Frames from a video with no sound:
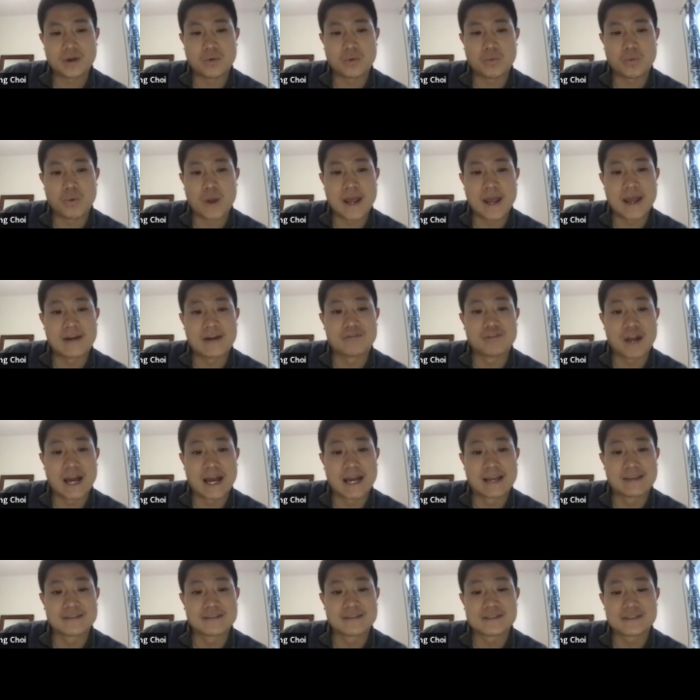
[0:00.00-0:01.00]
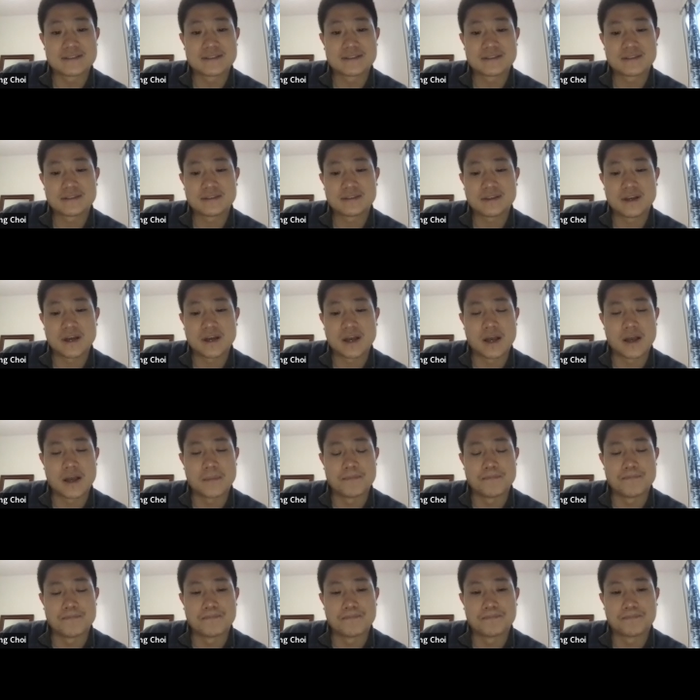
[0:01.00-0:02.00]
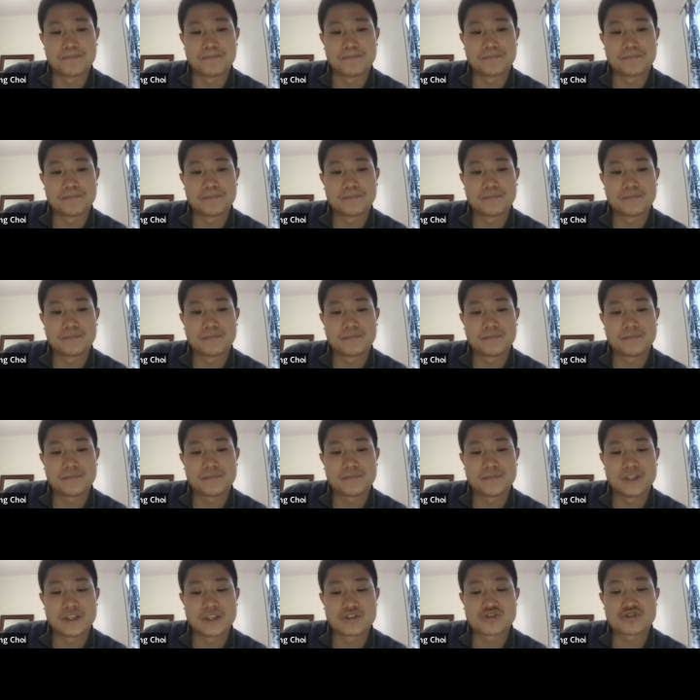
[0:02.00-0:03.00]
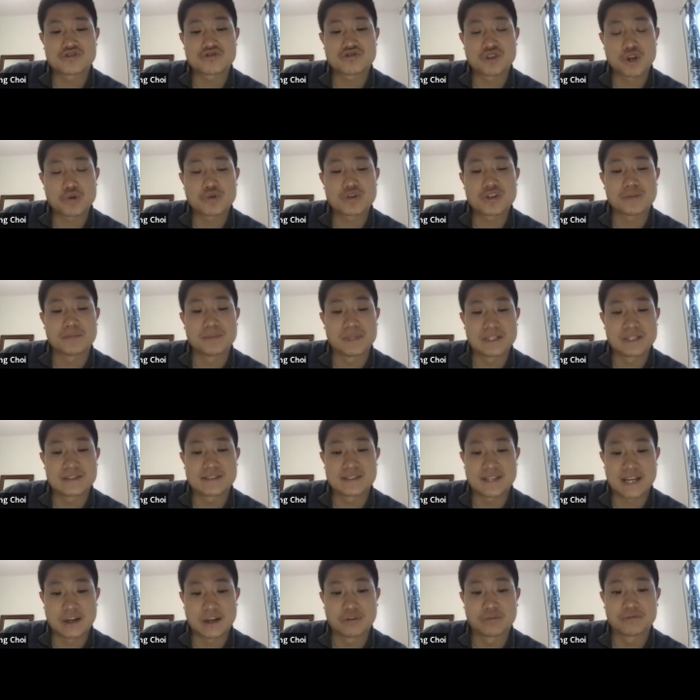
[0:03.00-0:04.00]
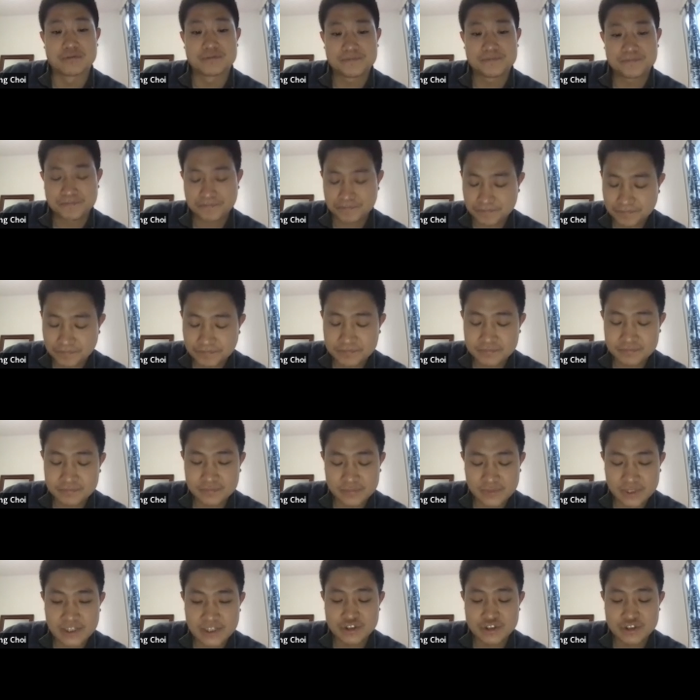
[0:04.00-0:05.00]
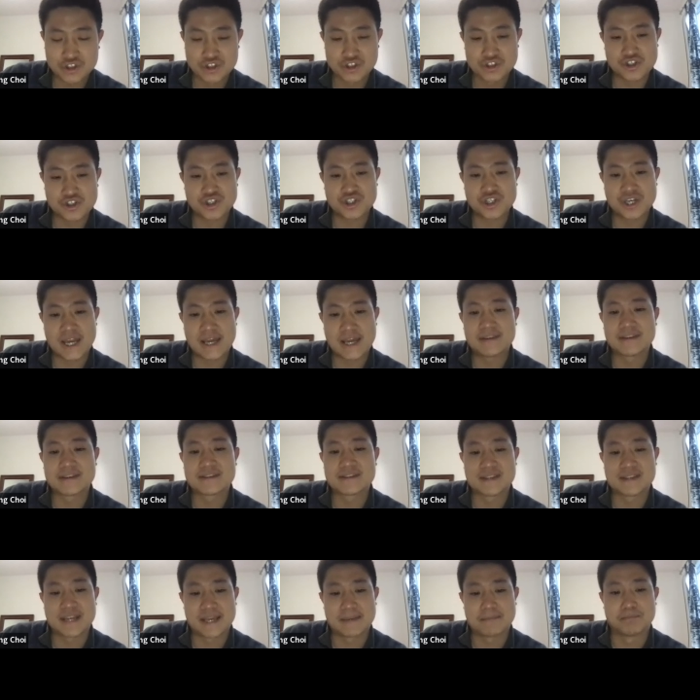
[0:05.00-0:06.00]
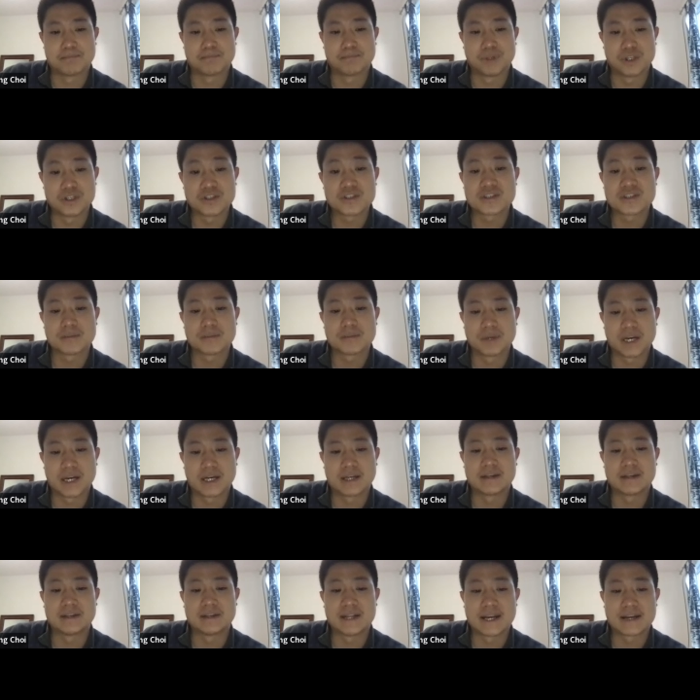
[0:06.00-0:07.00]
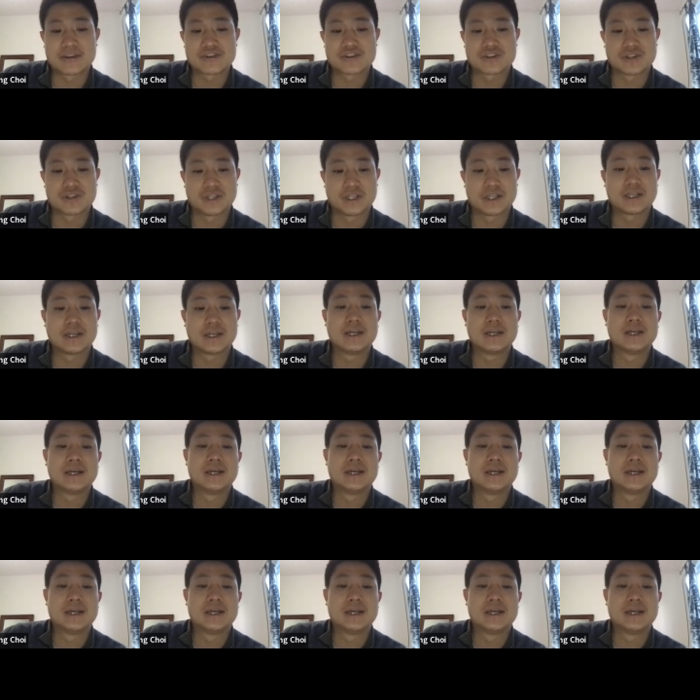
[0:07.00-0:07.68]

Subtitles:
Whereas the scrotum itself doesn't share the same blood supply, and actually